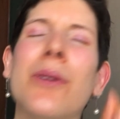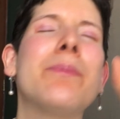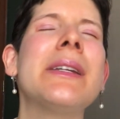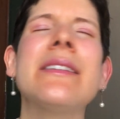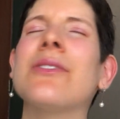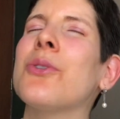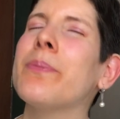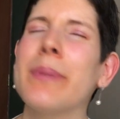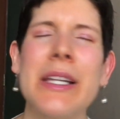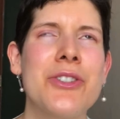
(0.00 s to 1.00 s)
Please don't
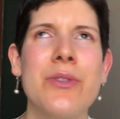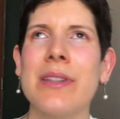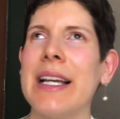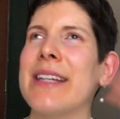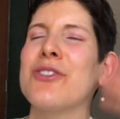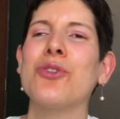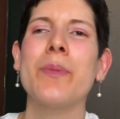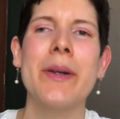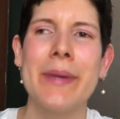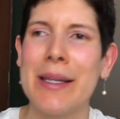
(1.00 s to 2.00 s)
picture like
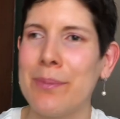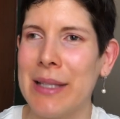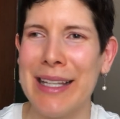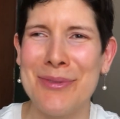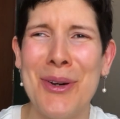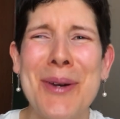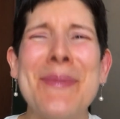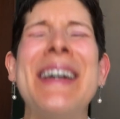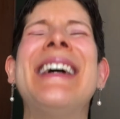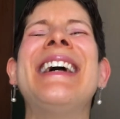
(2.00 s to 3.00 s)
super big platform.
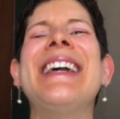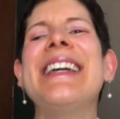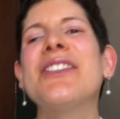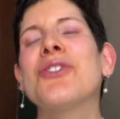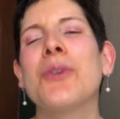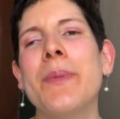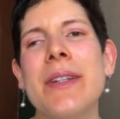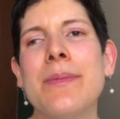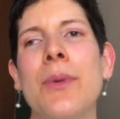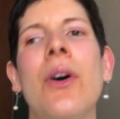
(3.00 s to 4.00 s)
It's super
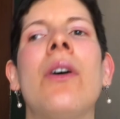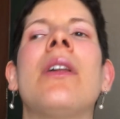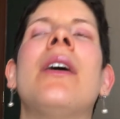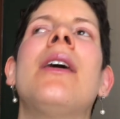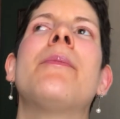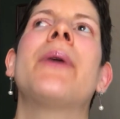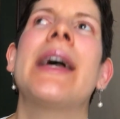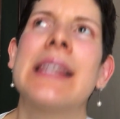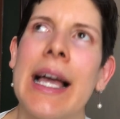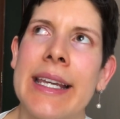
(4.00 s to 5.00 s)
small, but I
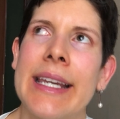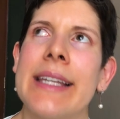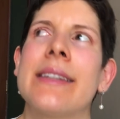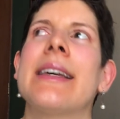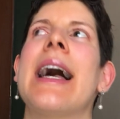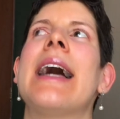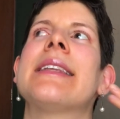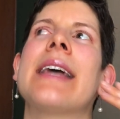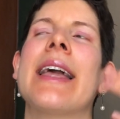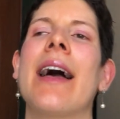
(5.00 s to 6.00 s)
like it,
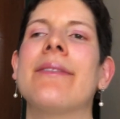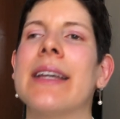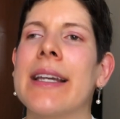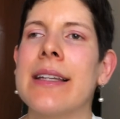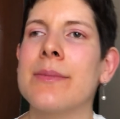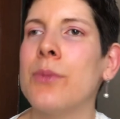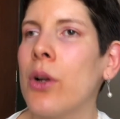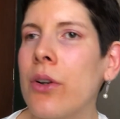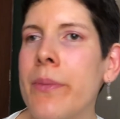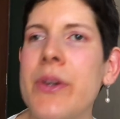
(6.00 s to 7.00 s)
and I have like a small
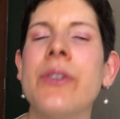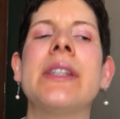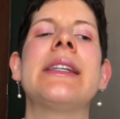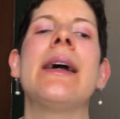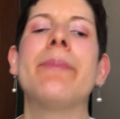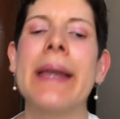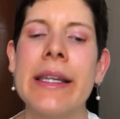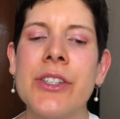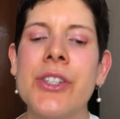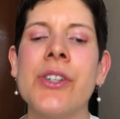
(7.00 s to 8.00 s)
community, a
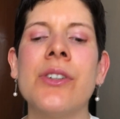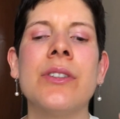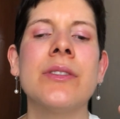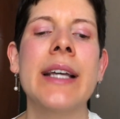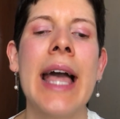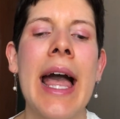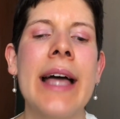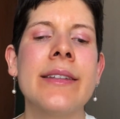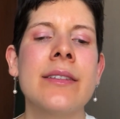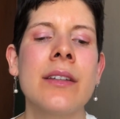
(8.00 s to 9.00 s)
Patreon,
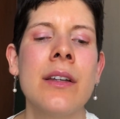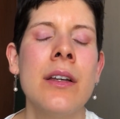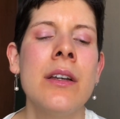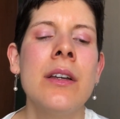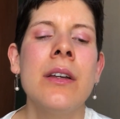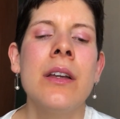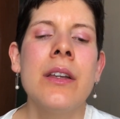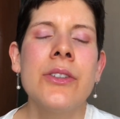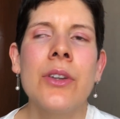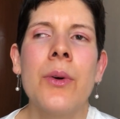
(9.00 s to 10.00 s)
and
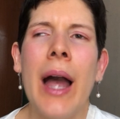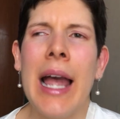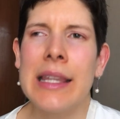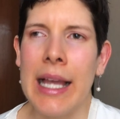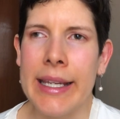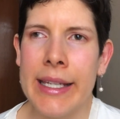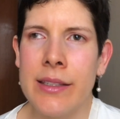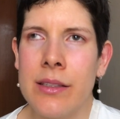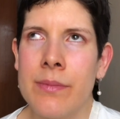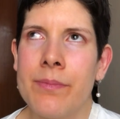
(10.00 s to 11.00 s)
I like
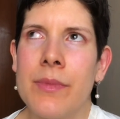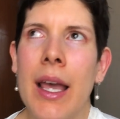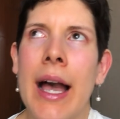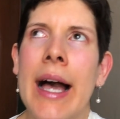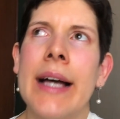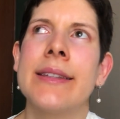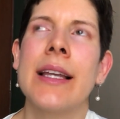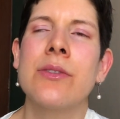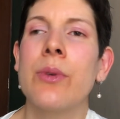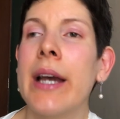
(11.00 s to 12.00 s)
it. And
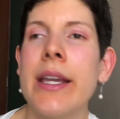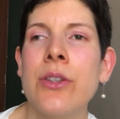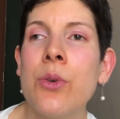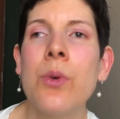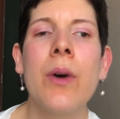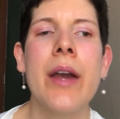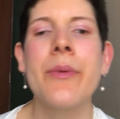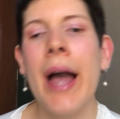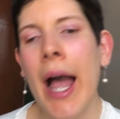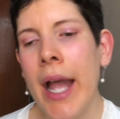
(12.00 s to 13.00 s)
that's what I do. I
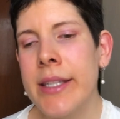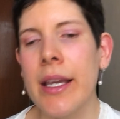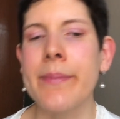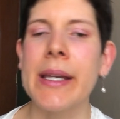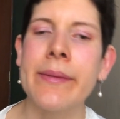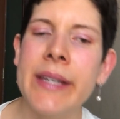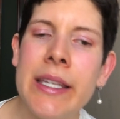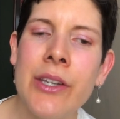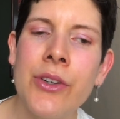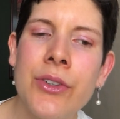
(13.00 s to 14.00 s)
write, I make
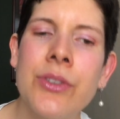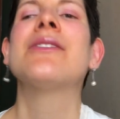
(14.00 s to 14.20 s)
videos.